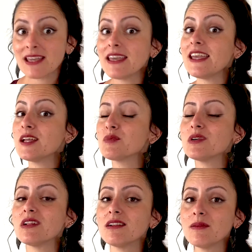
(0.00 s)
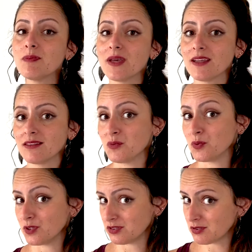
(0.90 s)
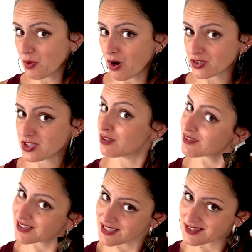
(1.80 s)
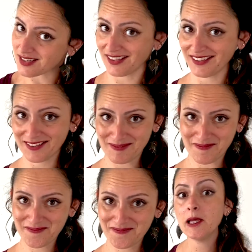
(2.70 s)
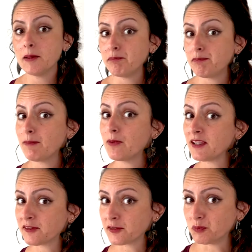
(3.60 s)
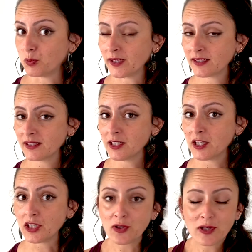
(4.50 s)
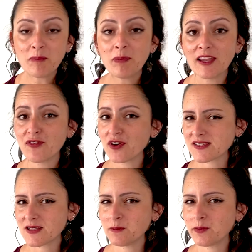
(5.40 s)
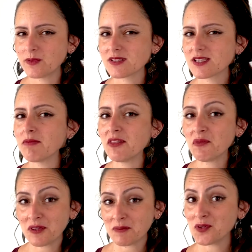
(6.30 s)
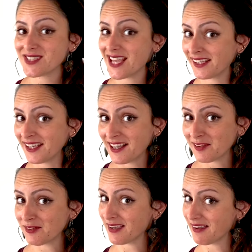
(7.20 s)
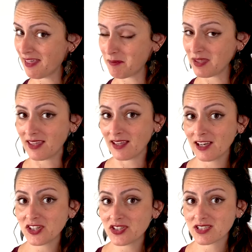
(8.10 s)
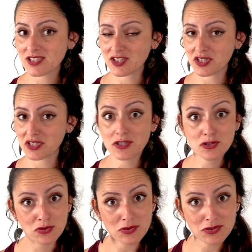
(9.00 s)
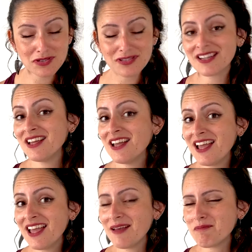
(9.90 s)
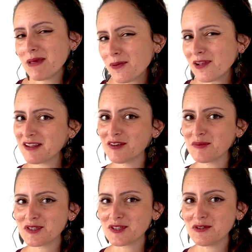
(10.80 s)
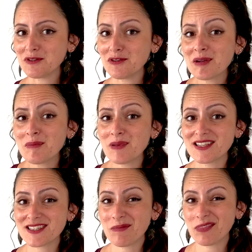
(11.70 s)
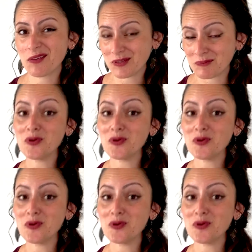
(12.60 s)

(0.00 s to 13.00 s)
It will all depend on what you're watching or listening. People in Group 1, you can play, for example, something with more technical or academic English, such as Suits. People in Group 2, you can play something with more